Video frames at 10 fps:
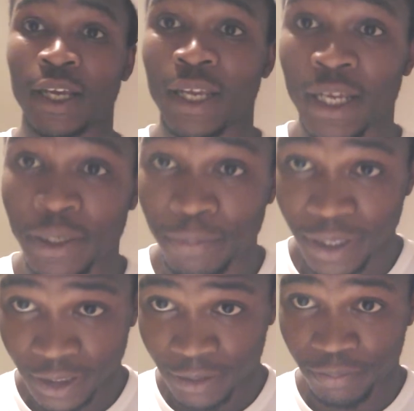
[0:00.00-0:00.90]

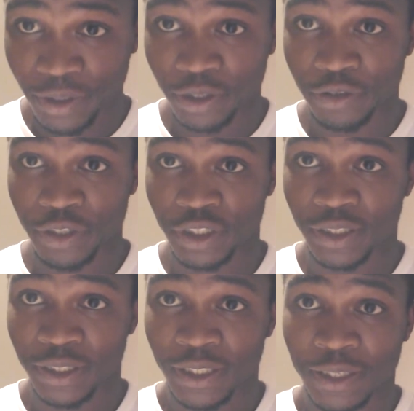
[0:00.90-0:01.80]
Anybody can be a
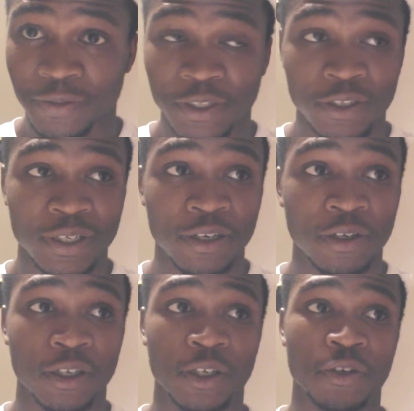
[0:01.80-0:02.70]
Christian. Let me tell you now,
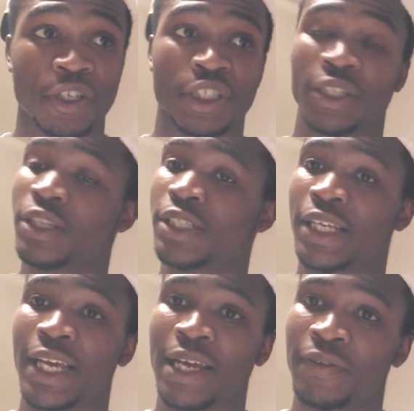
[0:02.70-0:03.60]
a Christian
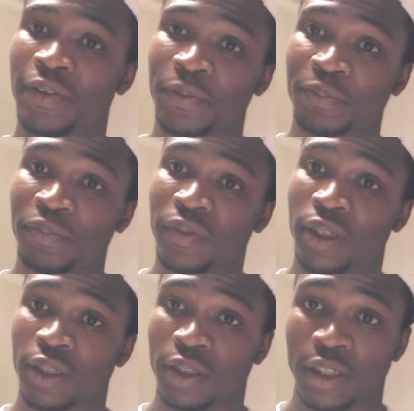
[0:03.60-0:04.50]
doesn't have
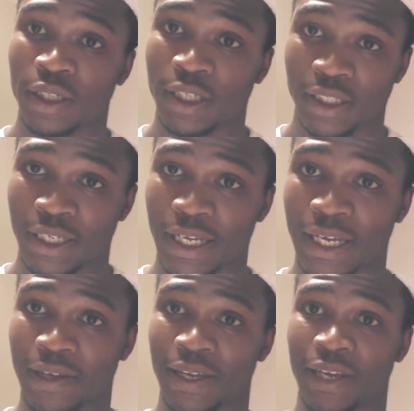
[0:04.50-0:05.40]
a
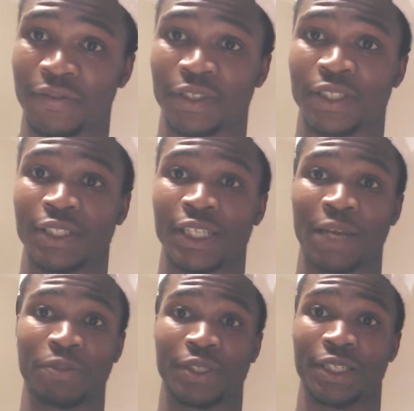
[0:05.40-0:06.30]

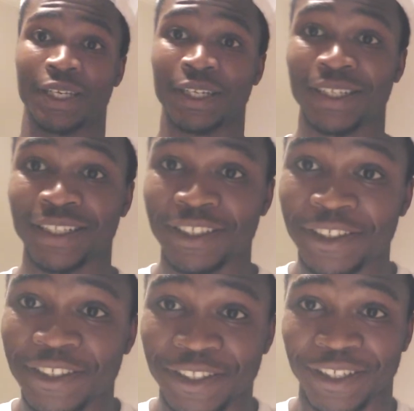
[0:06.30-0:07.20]
type of skin
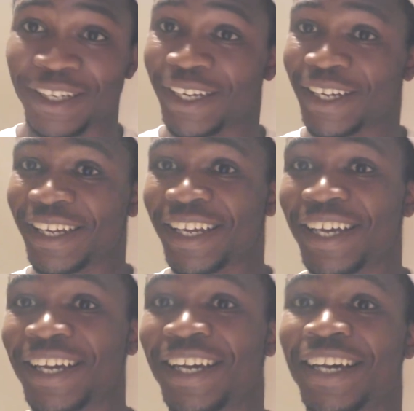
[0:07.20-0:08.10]
color,
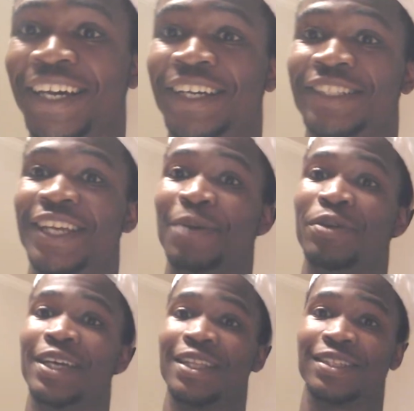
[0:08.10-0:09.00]
a type
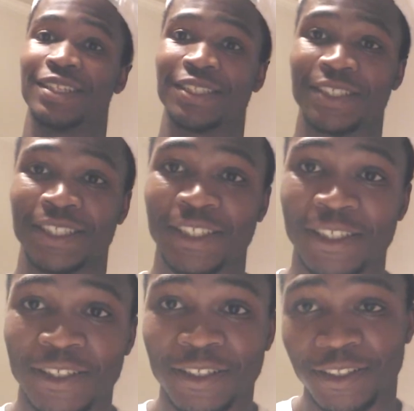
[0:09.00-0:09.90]
of
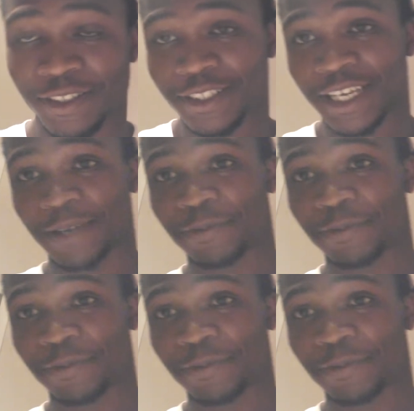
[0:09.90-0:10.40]
ethnicity, a type